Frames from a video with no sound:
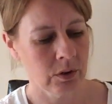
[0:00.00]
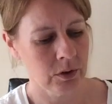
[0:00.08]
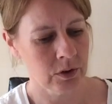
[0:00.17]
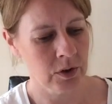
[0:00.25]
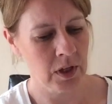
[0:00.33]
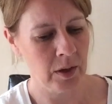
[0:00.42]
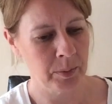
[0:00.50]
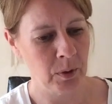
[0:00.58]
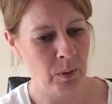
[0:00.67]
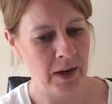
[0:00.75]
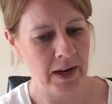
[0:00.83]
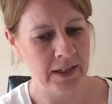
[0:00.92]
So that'll be
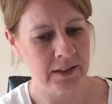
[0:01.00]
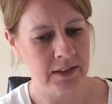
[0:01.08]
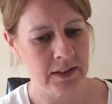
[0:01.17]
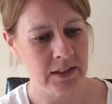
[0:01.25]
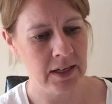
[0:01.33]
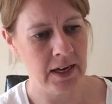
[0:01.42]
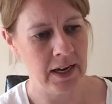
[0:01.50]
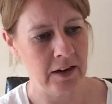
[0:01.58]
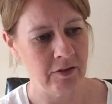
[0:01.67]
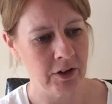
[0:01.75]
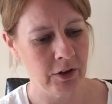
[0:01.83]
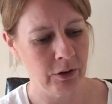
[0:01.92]
quite handy to
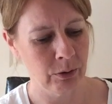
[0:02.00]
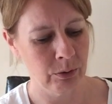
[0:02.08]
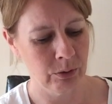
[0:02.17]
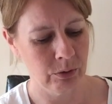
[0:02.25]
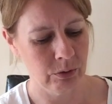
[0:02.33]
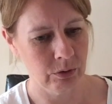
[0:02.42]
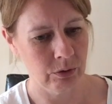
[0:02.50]
have, I thought.